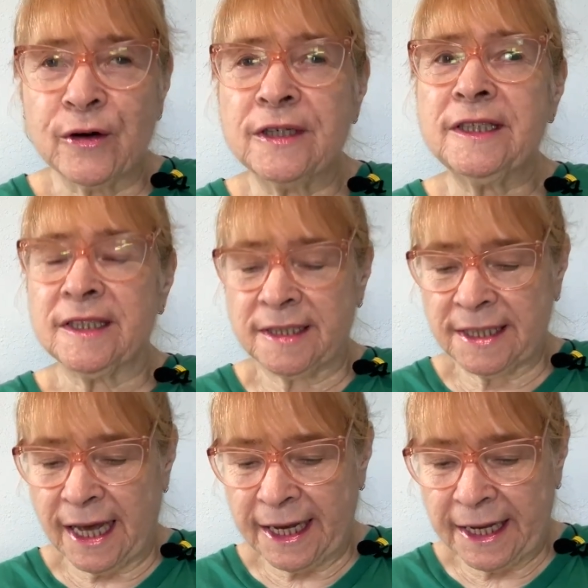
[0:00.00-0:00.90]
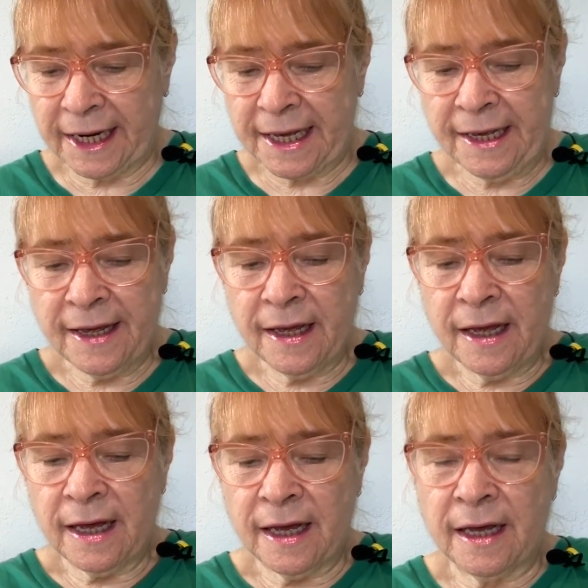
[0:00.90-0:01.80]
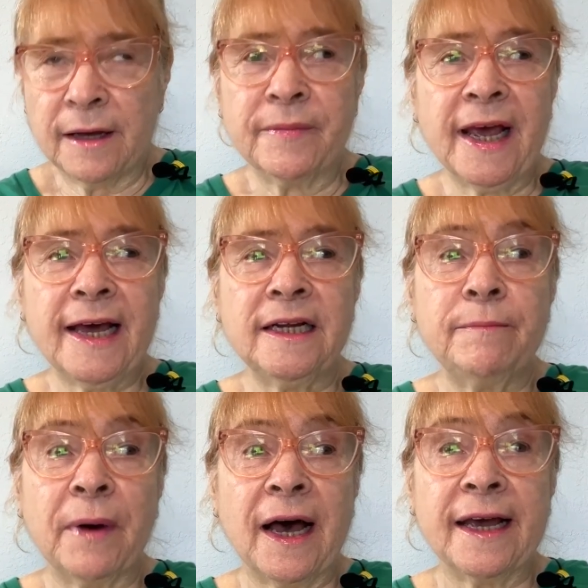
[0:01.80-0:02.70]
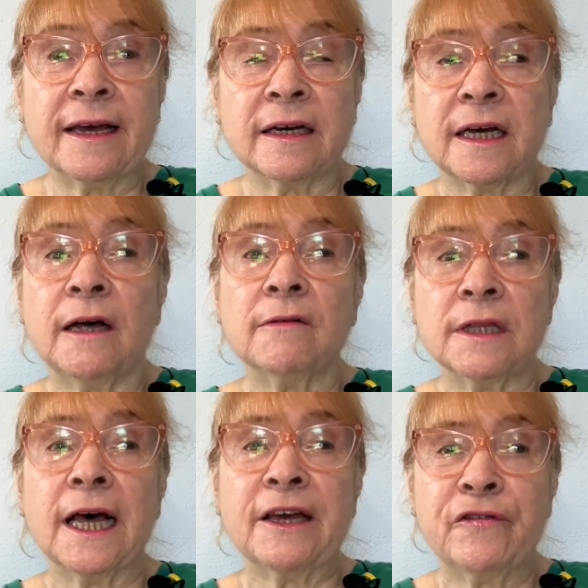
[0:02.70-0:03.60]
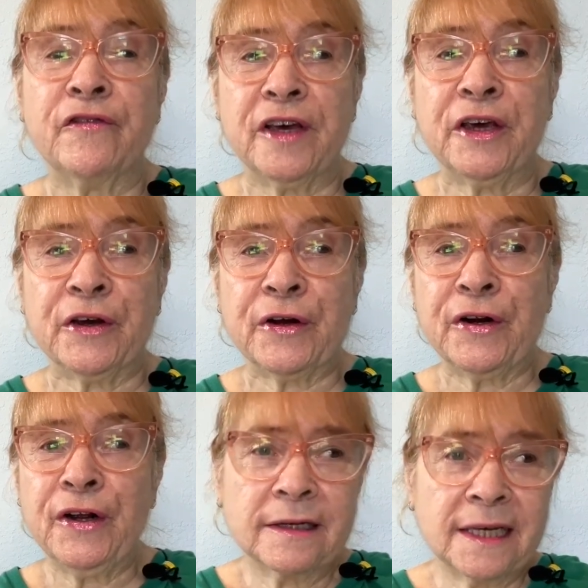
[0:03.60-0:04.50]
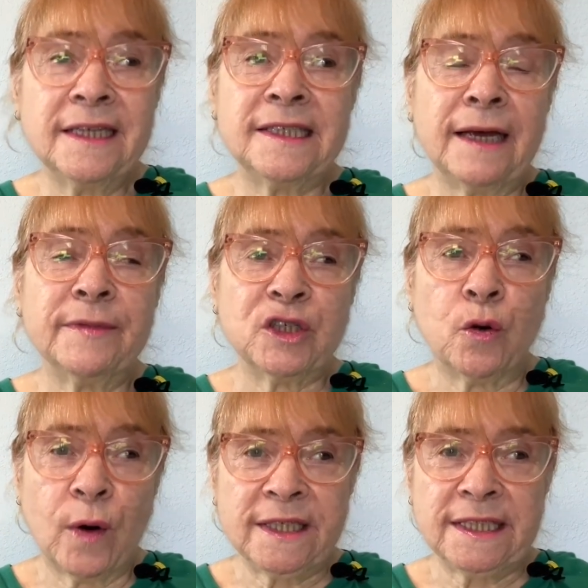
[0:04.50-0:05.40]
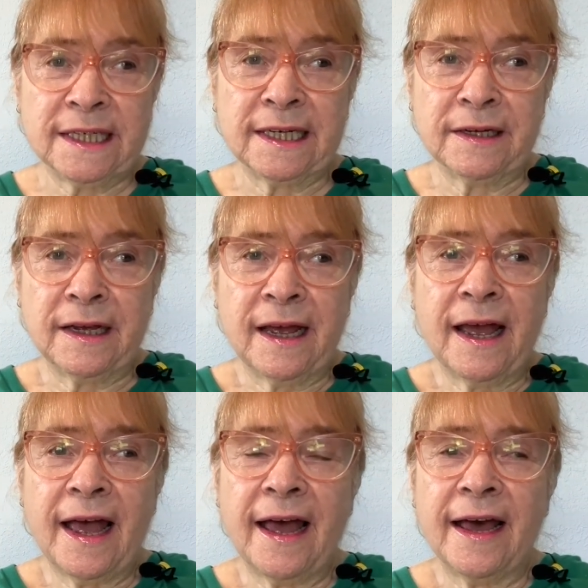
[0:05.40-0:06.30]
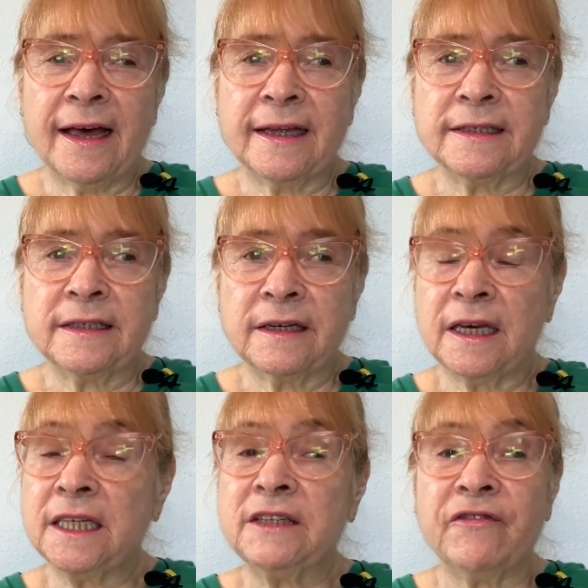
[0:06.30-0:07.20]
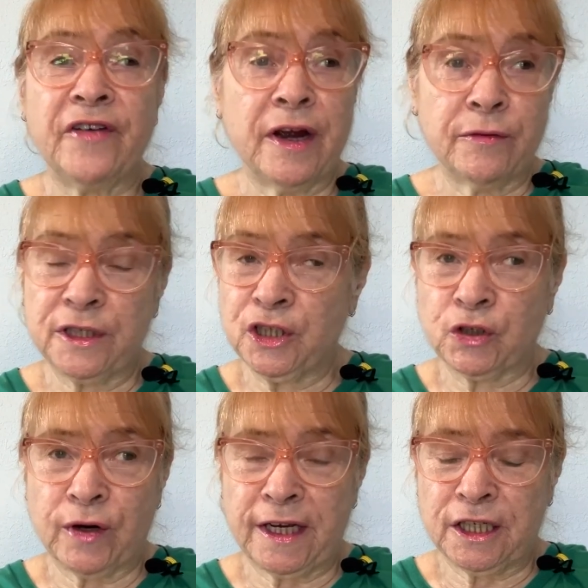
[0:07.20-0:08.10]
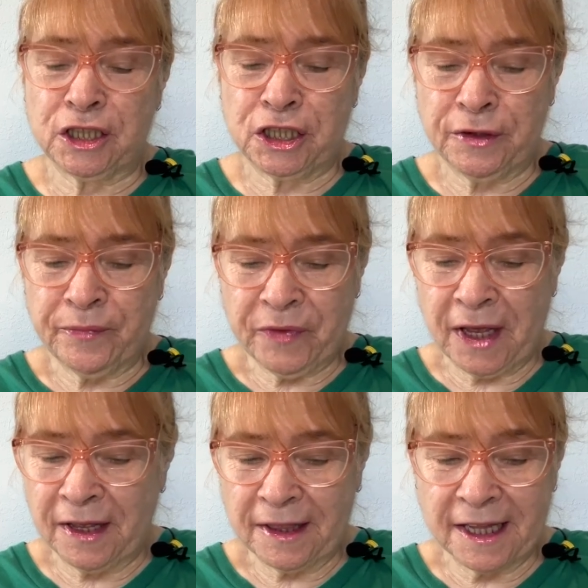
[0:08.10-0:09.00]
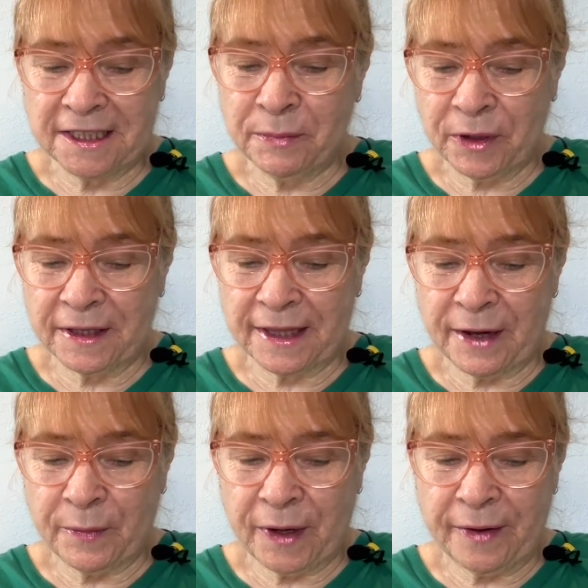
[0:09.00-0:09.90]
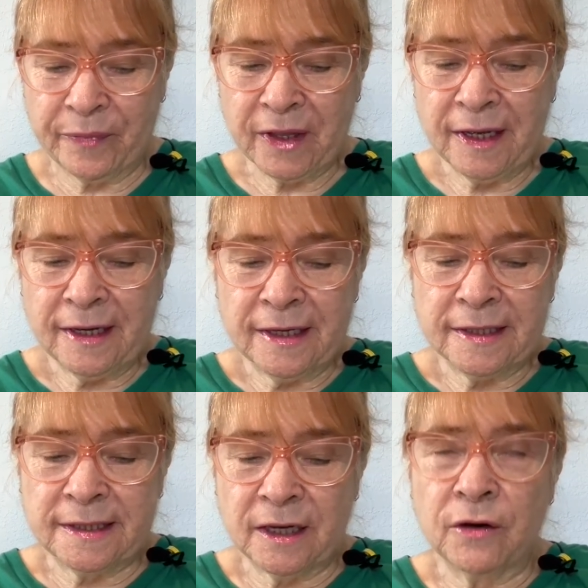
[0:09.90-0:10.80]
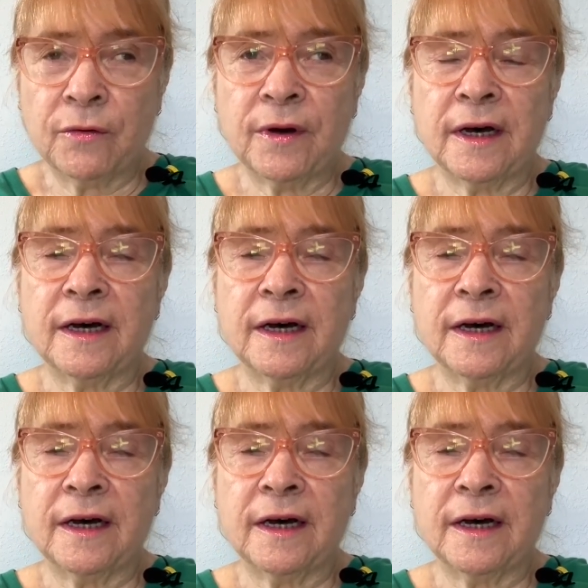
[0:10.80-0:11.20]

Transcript: society, headed by a cult-like figure. His name is Quentin, and he's very strange. Let's put it that way. So